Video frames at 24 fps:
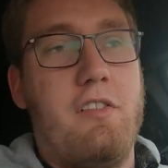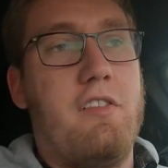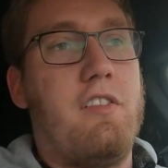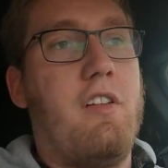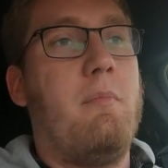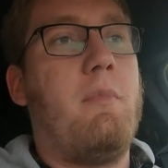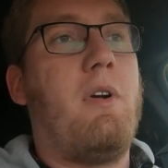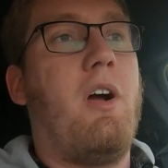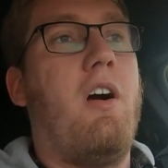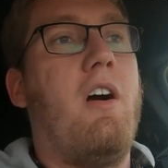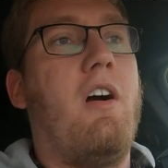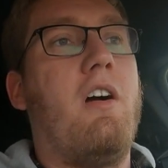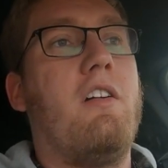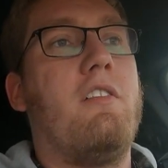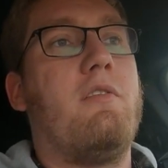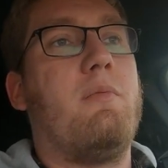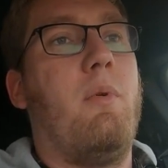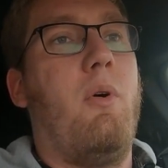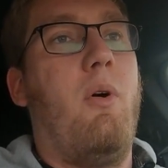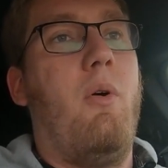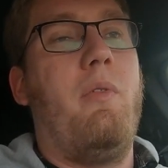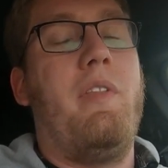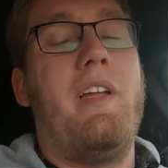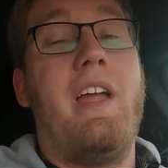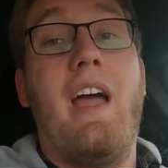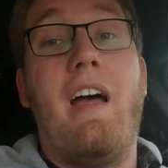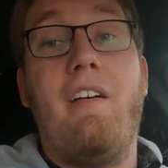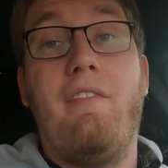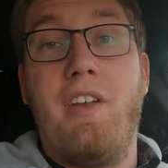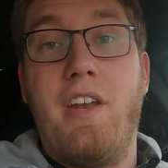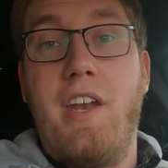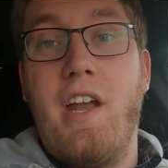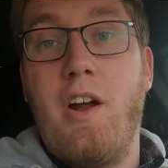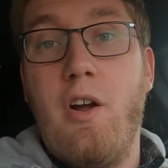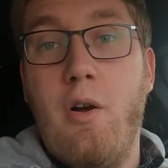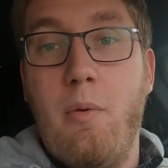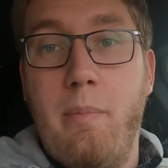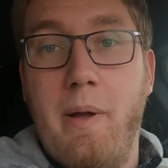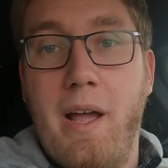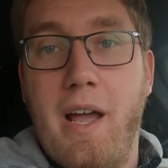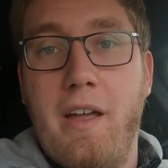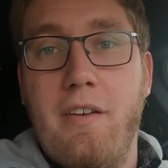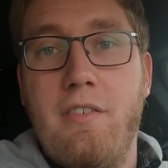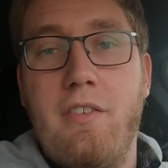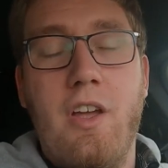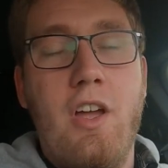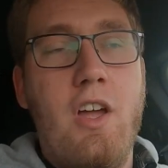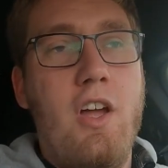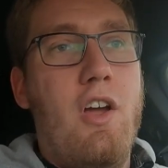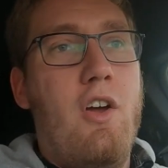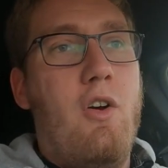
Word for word: Some cars will only have a narrow band,